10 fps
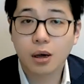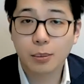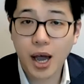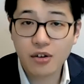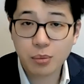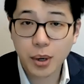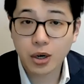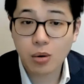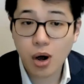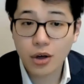On behalf of my
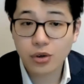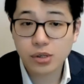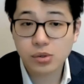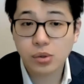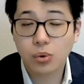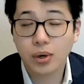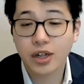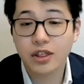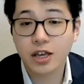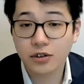co-authors, we
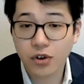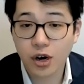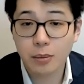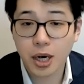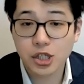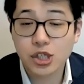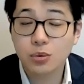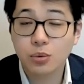want to thank you very much,